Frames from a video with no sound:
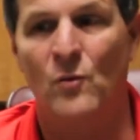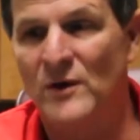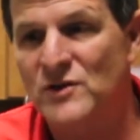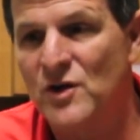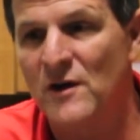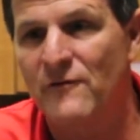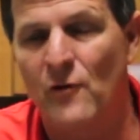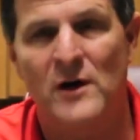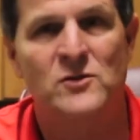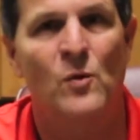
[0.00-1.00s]
What's good
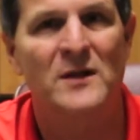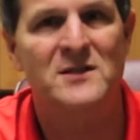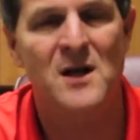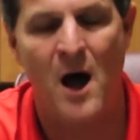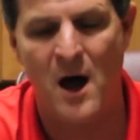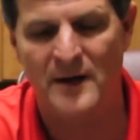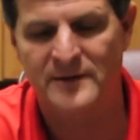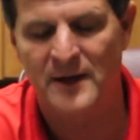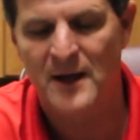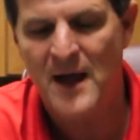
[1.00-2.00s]
for us? What's
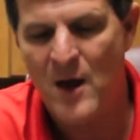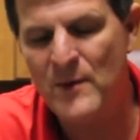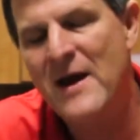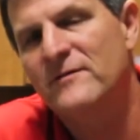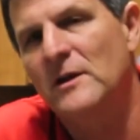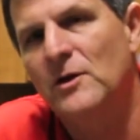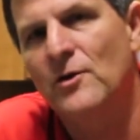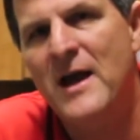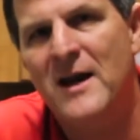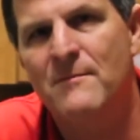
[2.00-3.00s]
not? And we have to
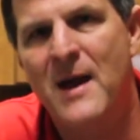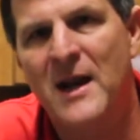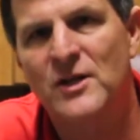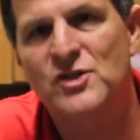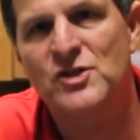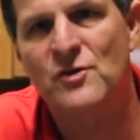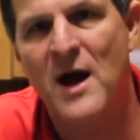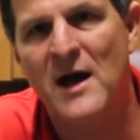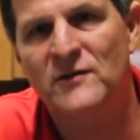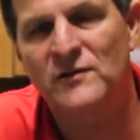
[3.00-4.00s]
learn how to manage
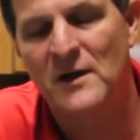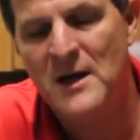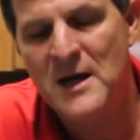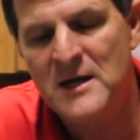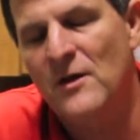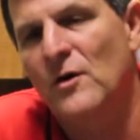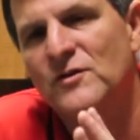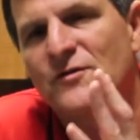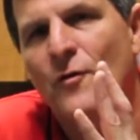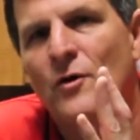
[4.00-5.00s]
stress. Now
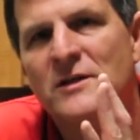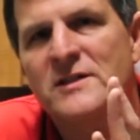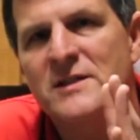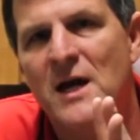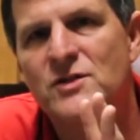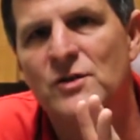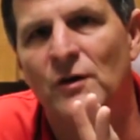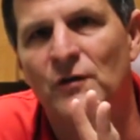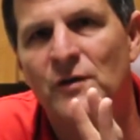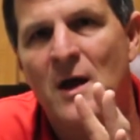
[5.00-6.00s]
those 4
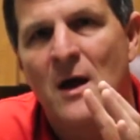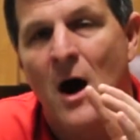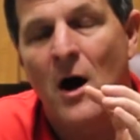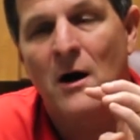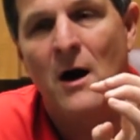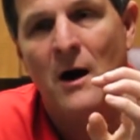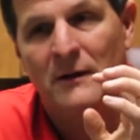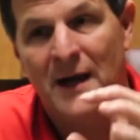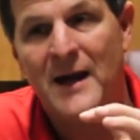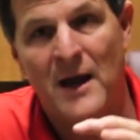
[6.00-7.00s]
essentials are
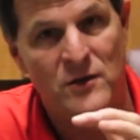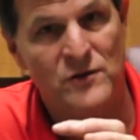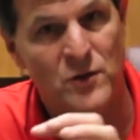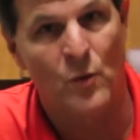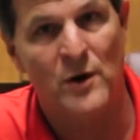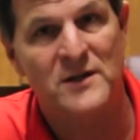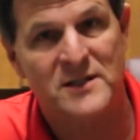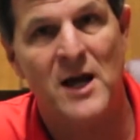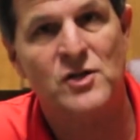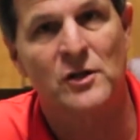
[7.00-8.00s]
like, I use the word
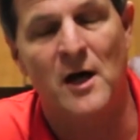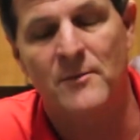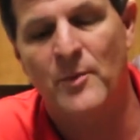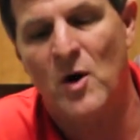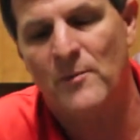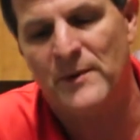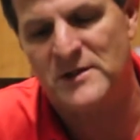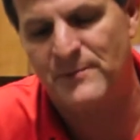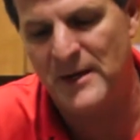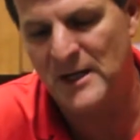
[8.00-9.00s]
essential on
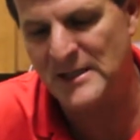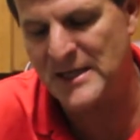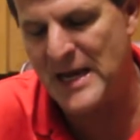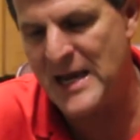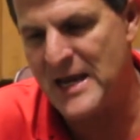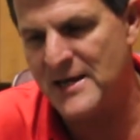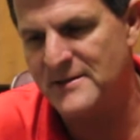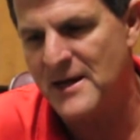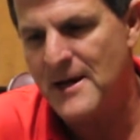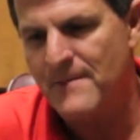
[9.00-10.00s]
purpose, because it
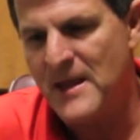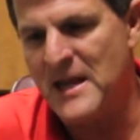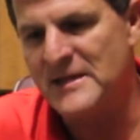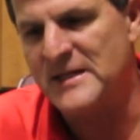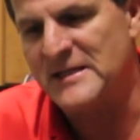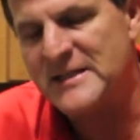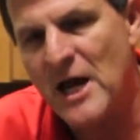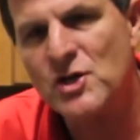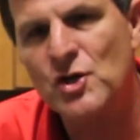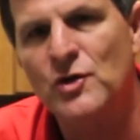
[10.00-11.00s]
is
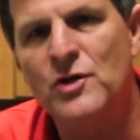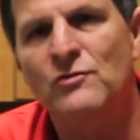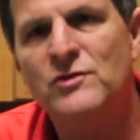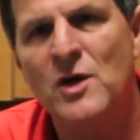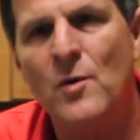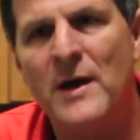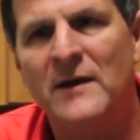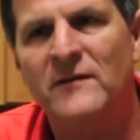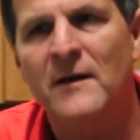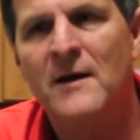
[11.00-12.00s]
essential you do
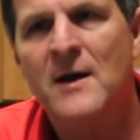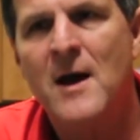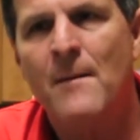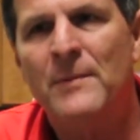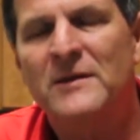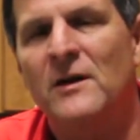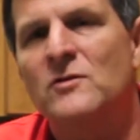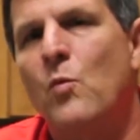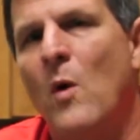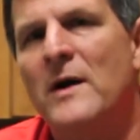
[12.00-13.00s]
it, but
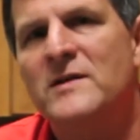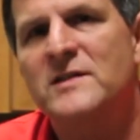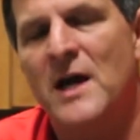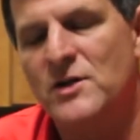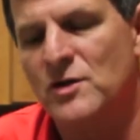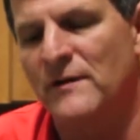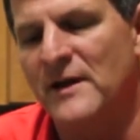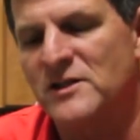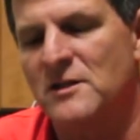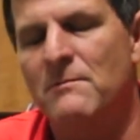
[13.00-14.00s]
there's one essential
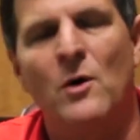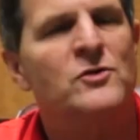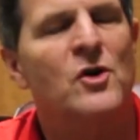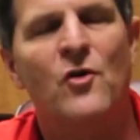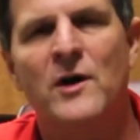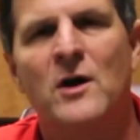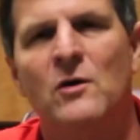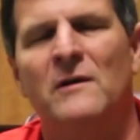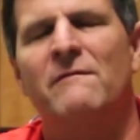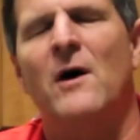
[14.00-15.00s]
that's the most
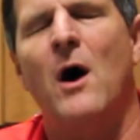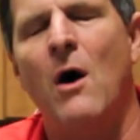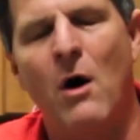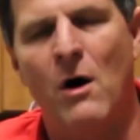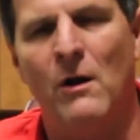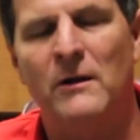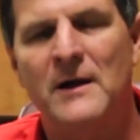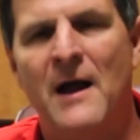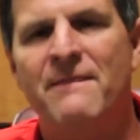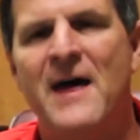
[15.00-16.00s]
critical of all,
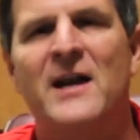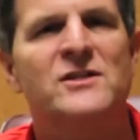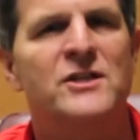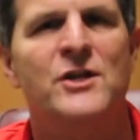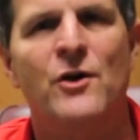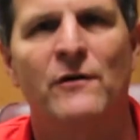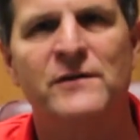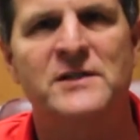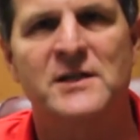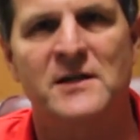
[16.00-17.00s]
and that is the
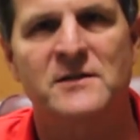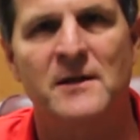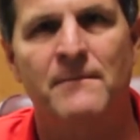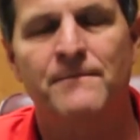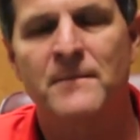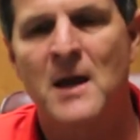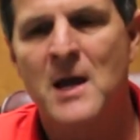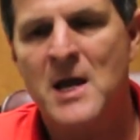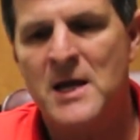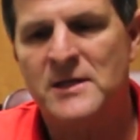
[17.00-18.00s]
nervous system.
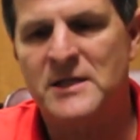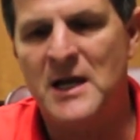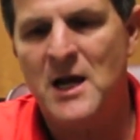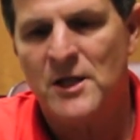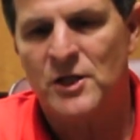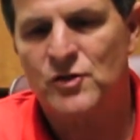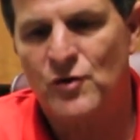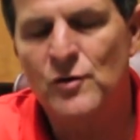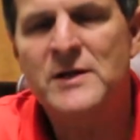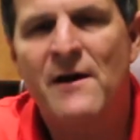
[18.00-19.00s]
You see, the
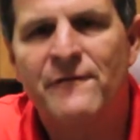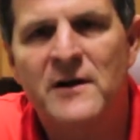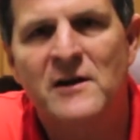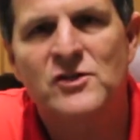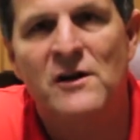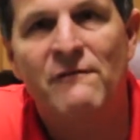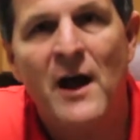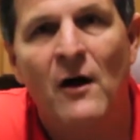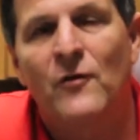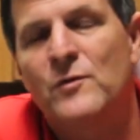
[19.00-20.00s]
true definition of
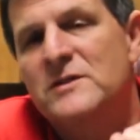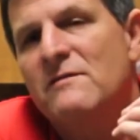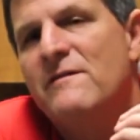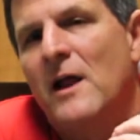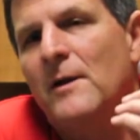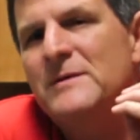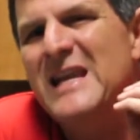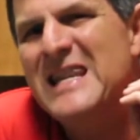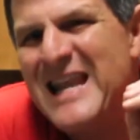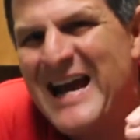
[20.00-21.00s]
health was developed
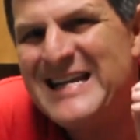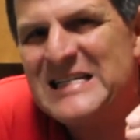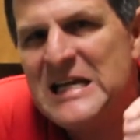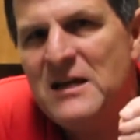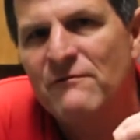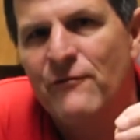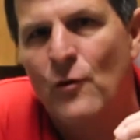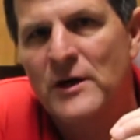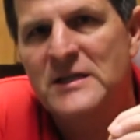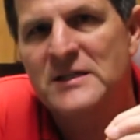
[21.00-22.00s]
in
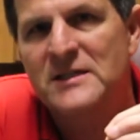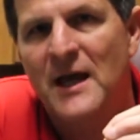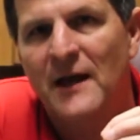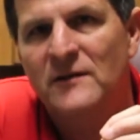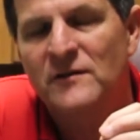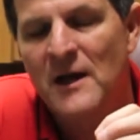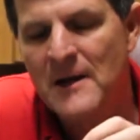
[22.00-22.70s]
1946.